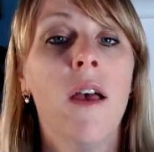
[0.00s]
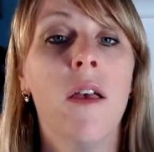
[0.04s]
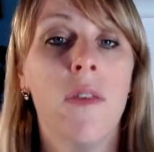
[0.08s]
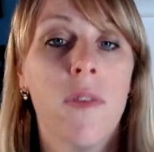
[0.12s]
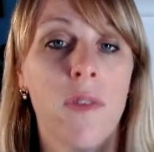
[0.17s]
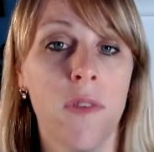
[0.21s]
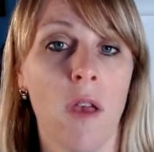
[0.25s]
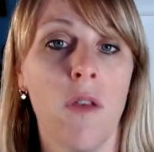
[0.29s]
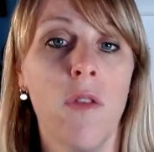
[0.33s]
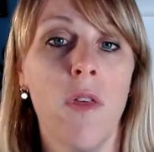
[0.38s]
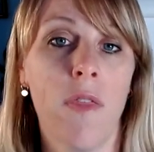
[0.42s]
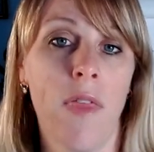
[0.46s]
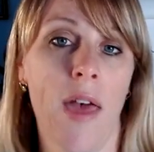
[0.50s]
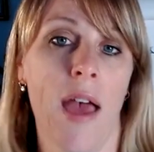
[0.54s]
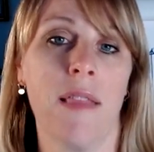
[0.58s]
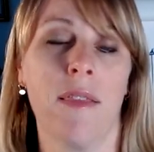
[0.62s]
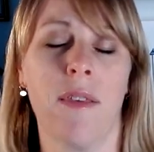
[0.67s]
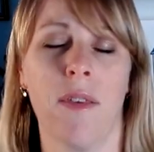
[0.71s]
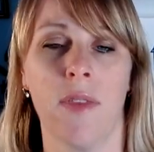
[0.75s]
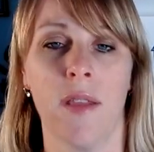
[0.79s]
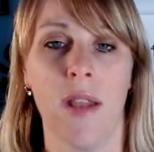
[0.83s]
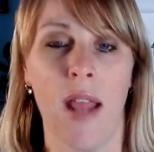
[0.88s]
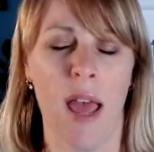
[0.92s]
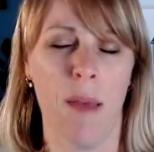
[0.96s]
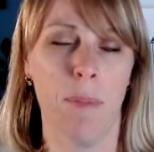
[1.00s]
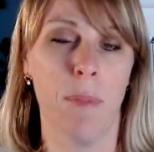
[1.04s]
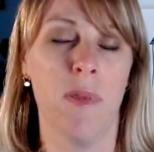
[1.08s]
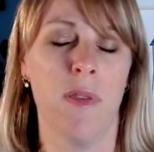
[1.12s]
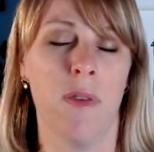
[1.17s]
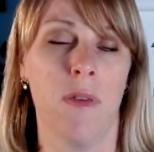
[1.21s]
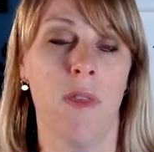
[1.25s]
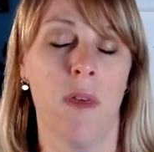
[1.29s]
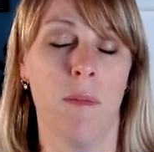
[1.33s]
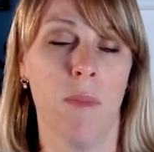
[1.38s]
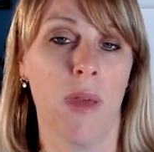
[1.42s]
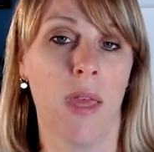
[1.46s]
so that that doesn't happen
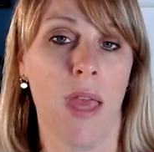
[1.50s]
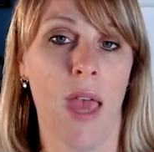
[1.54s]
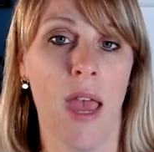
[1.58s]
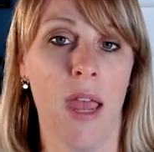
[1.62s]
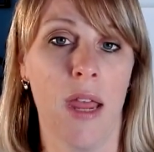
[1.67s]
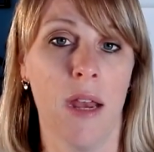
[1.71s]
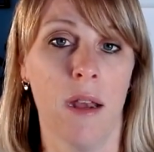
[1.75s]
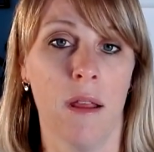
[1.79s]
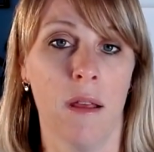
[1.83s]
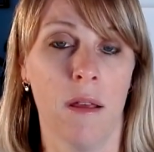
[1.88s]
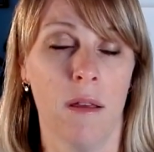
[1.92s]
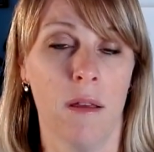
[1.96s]
to them again.